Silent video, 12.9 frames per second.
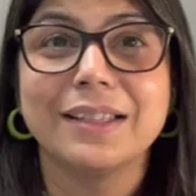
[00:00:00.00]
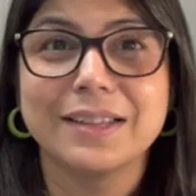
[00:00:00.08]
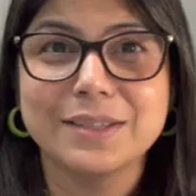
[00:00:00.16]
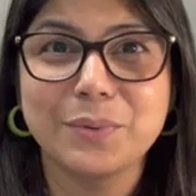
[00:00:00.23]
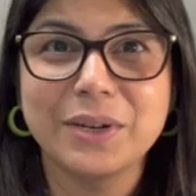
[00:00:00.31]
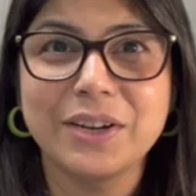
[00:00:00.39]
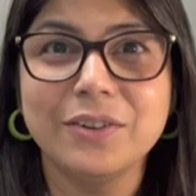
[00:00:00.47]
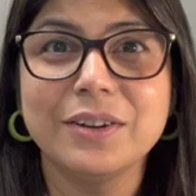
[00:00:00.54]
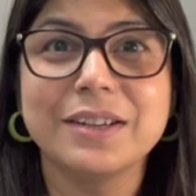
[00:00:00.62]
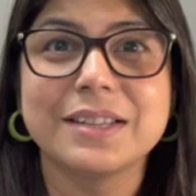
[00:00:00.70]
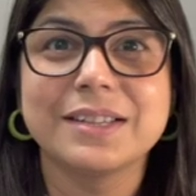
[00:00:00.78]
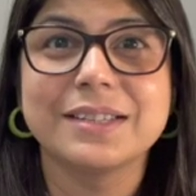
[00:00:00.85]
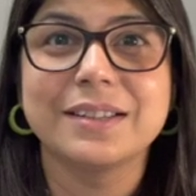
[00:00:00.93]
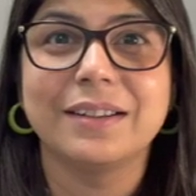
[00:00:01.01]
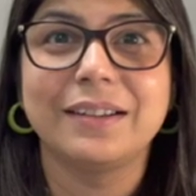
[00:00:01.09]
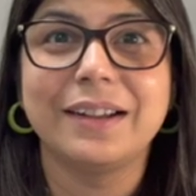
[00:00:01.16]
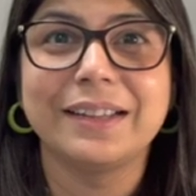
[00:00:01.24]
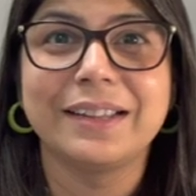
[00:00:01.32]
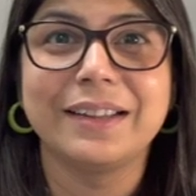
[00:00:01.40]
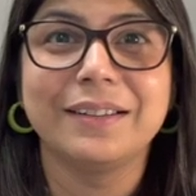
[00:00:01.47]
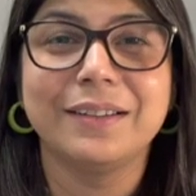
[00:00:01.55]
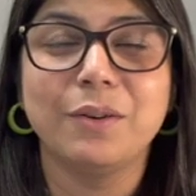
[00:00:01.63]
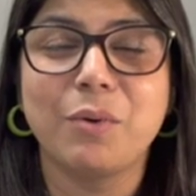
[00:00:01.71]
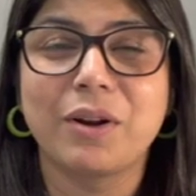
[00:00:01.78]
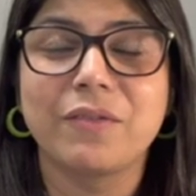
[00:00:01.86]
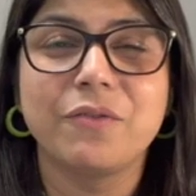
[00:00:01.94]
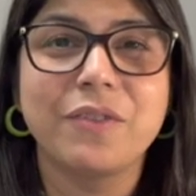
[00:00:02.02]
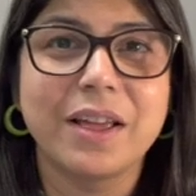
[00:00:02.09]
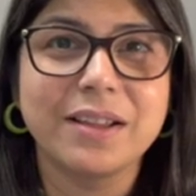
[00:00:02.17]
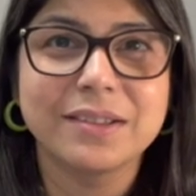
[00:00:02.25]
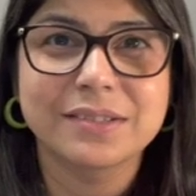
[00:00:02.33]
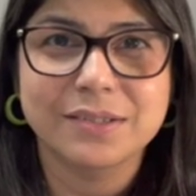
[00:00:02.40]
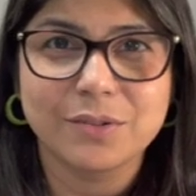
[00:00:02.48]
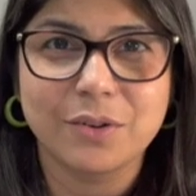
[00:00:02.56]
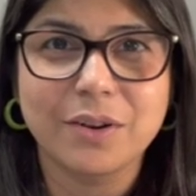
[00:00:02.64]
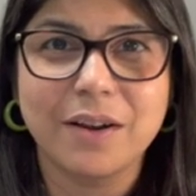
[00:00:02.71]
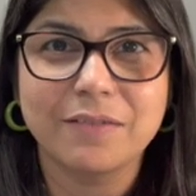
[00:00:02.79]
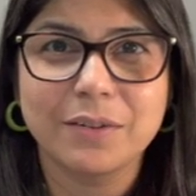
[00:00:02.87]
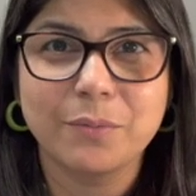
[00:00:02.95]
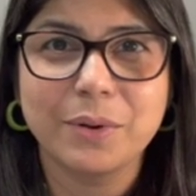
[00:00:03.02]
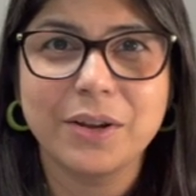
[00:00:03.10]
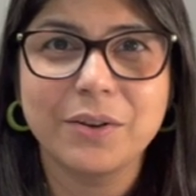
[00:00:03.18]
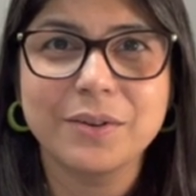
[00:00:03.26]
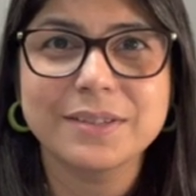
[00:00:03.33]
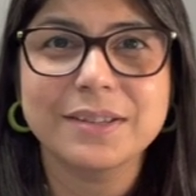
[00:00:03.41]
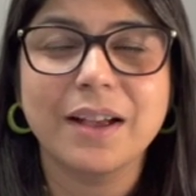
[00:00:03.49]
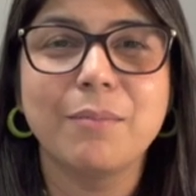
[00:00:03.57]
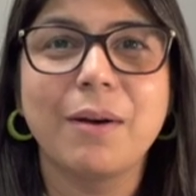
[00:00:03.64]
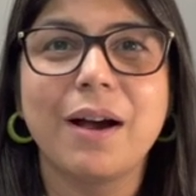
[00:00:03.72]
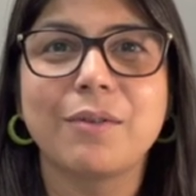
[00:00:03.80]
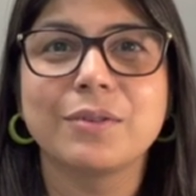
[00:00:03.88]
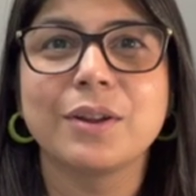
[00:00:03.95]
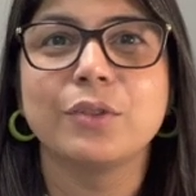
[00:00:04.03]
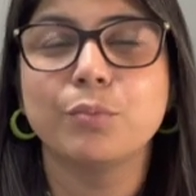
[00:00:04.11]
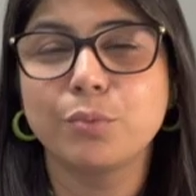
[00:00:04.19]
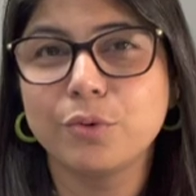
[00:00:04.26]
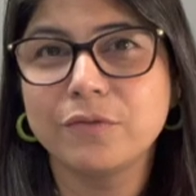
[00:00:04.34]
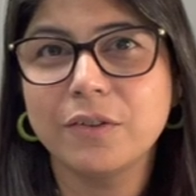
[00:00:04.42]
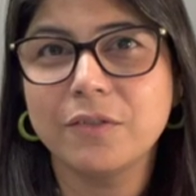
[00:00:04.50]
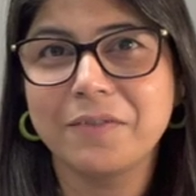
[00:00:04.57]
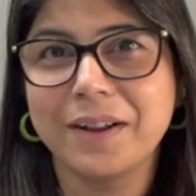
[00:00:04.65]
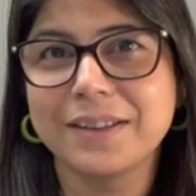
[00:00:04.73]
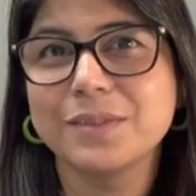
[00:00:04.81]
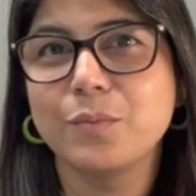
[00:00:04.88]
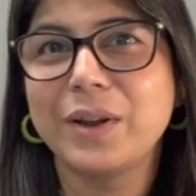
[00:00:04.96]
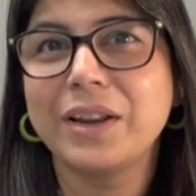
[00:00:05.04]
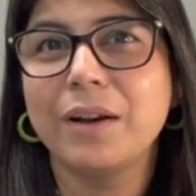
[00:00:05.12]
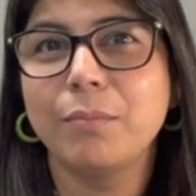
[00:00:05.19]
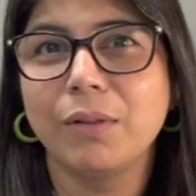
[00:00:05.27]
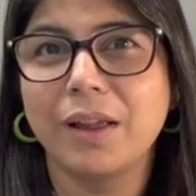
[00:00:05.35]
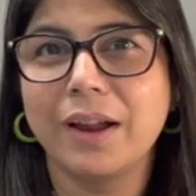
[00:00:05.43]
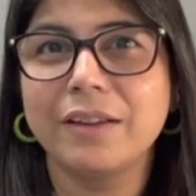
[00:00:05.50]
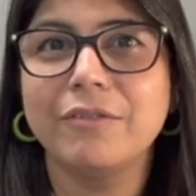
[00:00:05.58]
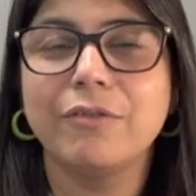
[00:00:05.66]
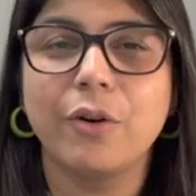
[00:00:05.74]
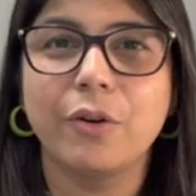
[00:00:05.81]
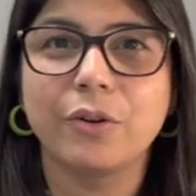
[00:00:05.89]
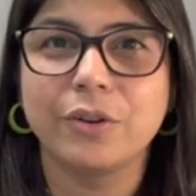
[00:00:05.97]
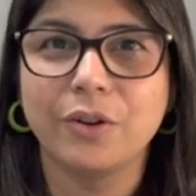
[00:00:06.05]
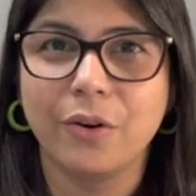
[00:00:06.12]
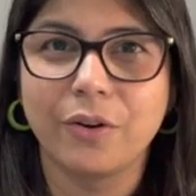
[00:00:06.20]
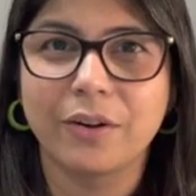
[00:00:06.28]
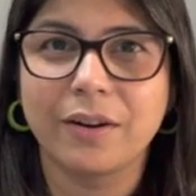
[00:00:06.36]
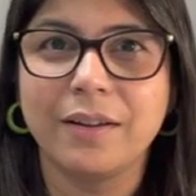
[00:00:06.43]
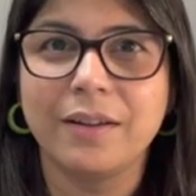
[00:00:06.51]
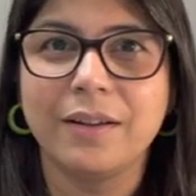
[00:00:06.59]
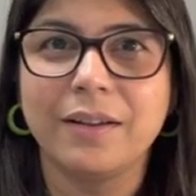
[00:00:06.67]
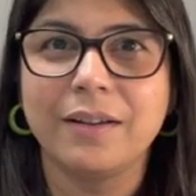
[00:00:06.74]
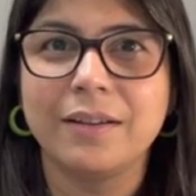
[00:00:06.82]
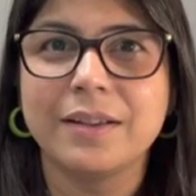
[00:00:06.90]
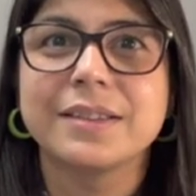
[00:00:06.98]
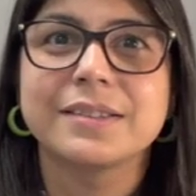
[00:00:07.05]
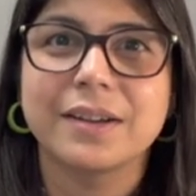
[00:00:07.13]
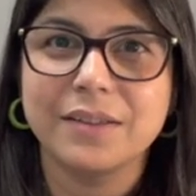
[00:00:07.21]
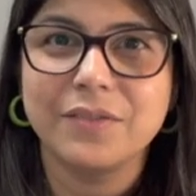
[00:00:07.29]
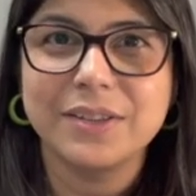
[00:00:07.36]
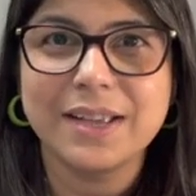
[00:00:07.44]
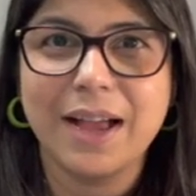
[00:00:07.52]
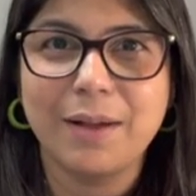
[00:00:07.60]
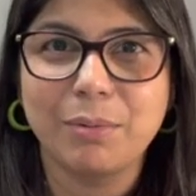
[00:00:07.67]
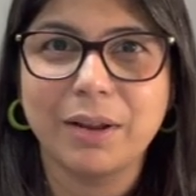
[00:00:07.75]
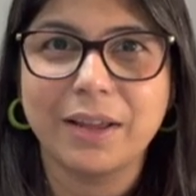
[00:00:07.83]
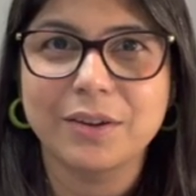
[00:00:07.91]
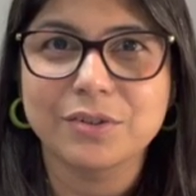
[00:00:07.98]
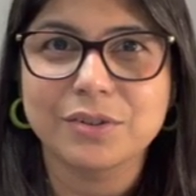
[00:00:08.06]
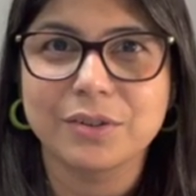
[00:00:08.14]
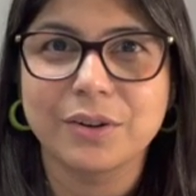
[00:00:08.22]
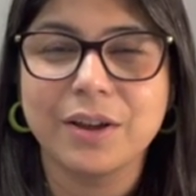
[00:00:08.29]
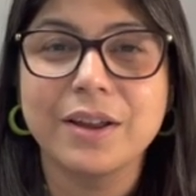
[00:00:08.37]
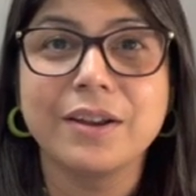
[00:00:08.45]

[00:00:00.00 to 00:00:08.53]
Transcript: This video is, uh, I think, uh, one of the very sought after videos about the proof of funds when applying for your study visa application.